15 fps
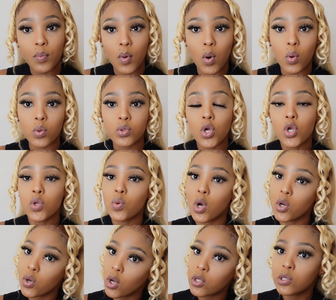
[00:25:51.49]
bold, you are
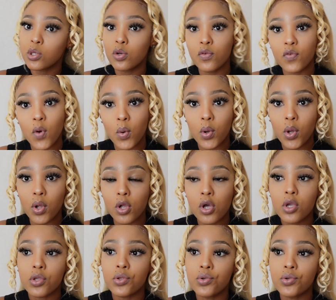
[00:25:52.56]
not too vocal,